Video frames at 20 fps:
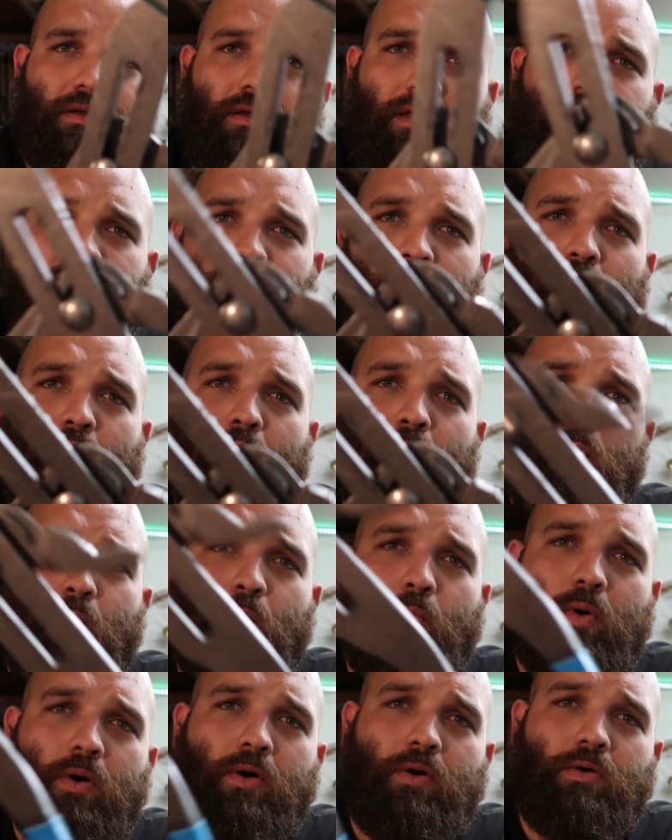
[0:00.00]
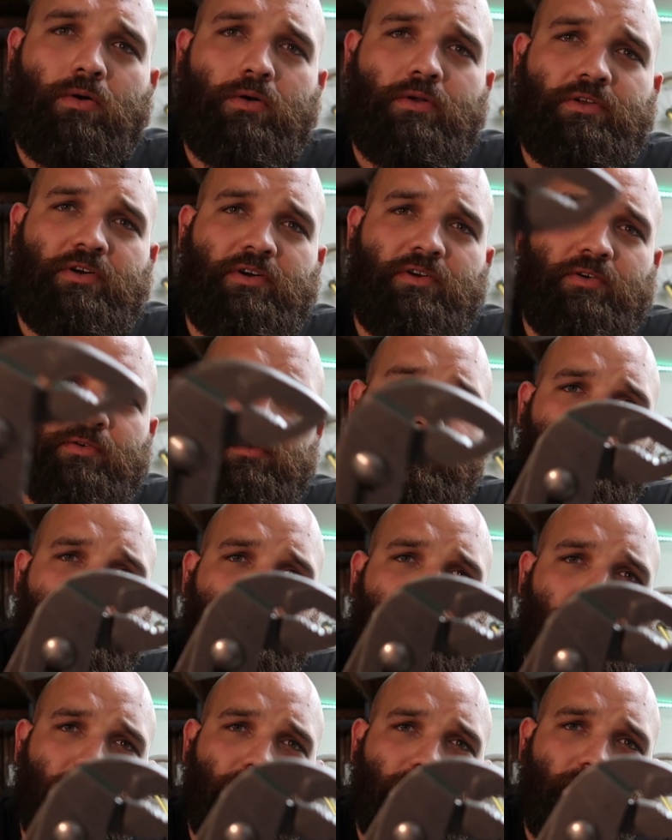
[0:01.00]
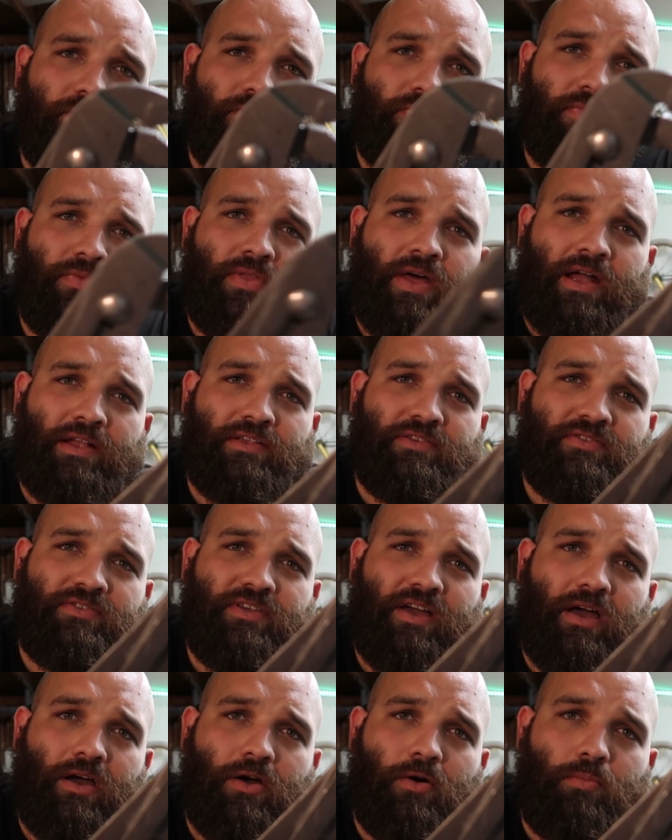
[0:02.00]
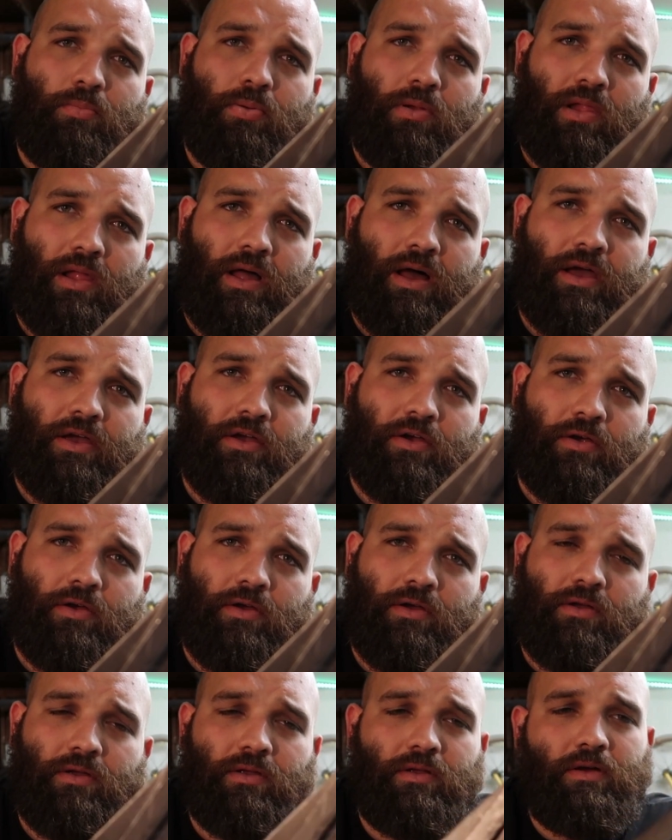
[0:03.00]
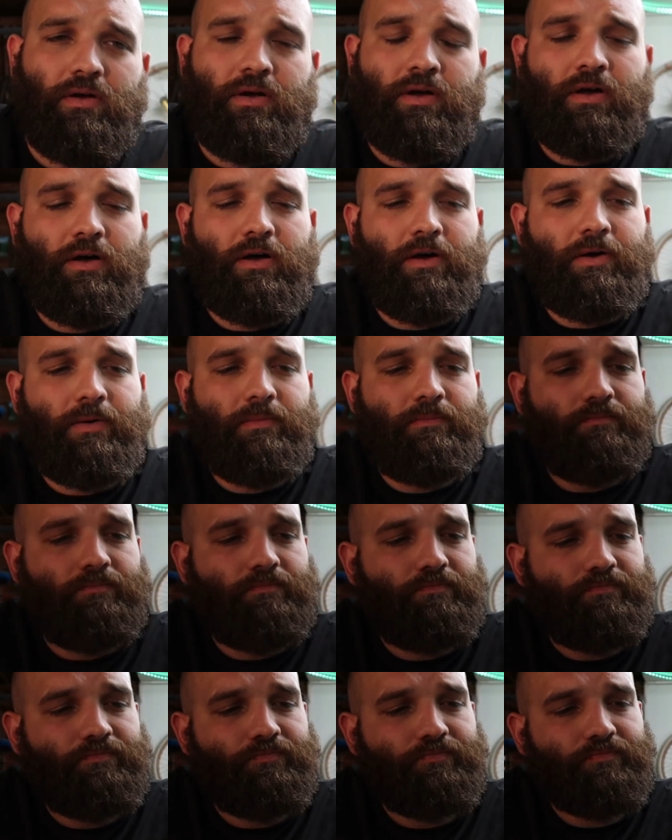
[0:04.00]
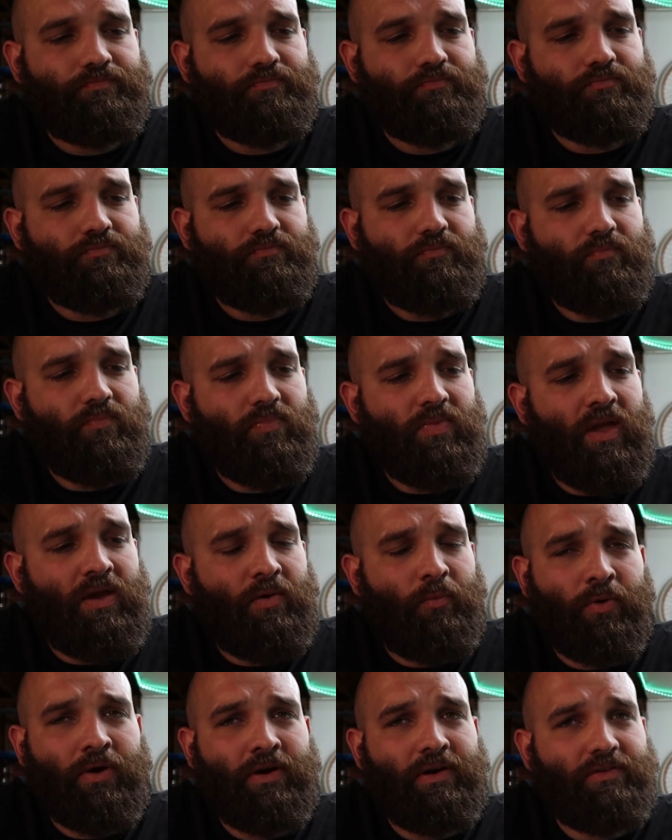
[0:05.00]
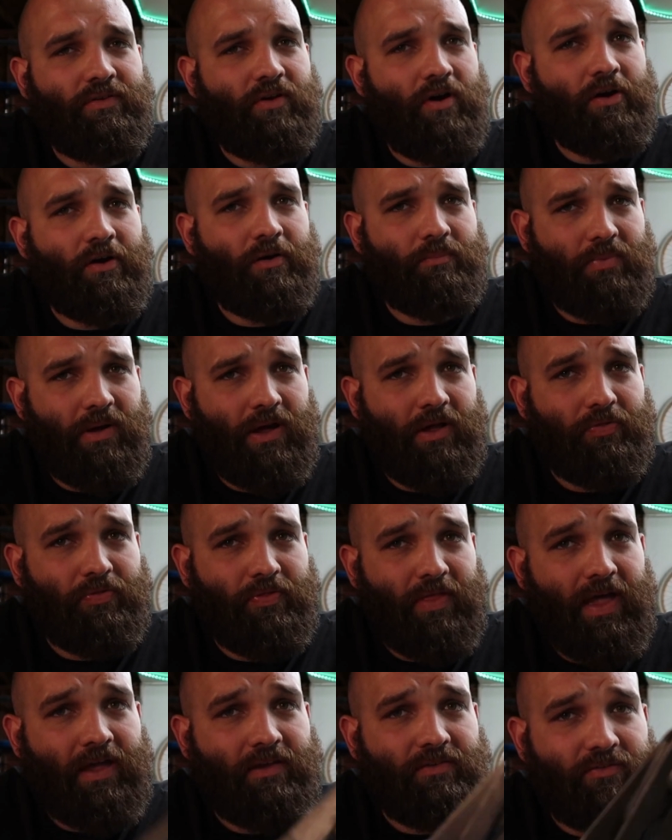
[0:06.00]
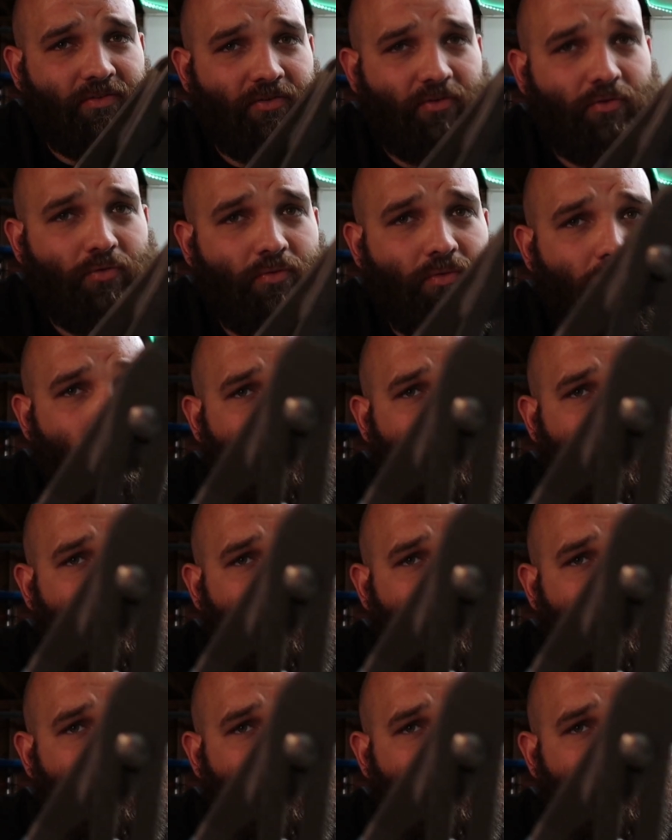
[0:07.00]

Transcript: a whole world of that style plier, and we're going to talk about that too.